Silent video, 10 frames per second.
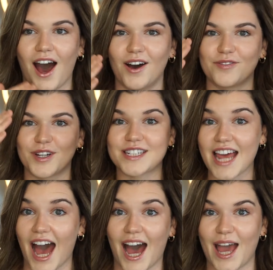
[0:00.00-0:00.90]
of
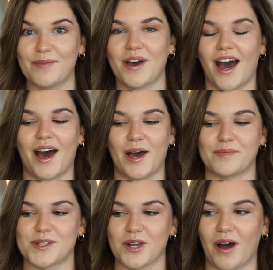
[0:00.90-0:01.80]
time.
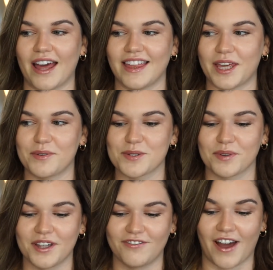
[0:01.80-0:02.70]
So I think it was
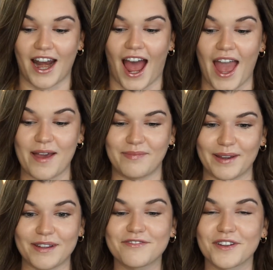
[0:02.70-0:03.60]
really fun. It made
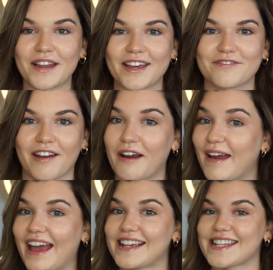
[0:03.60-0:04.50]
me feel like
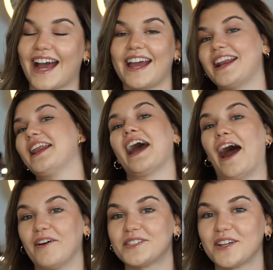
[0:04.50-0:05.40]
very anxiety
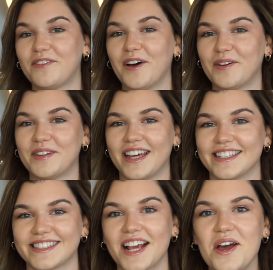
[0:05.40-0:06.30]
out to film
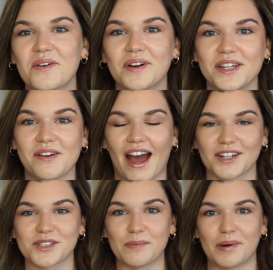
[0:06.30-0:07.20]
this when you
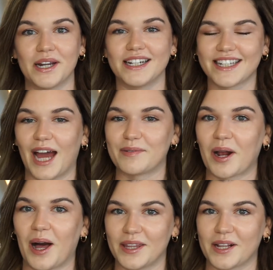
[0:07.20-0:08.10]
actually put a timer
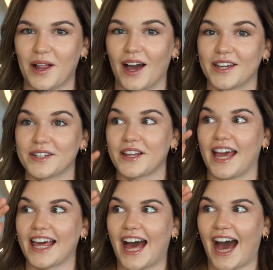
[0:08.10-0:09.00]
on the clock and you're
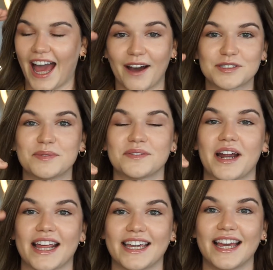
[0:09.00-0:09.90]
like, I have to be
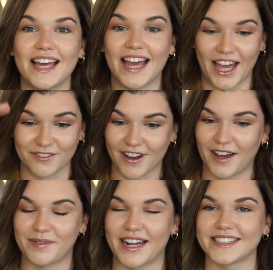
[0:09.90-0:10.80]
ready in 5
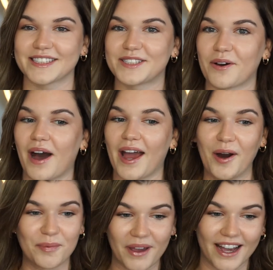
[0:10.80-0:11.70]
minutes. So I
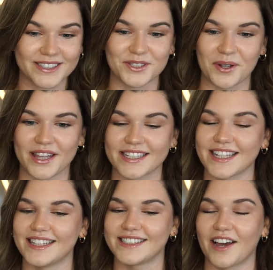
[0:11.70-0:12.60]
hope you guys enjoy this.
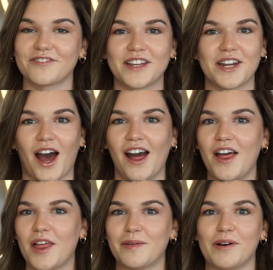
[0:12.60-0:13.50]
It's definitely
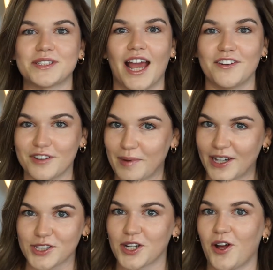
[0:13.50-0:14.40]
not the most
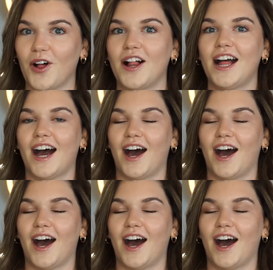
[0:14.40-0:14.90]
informational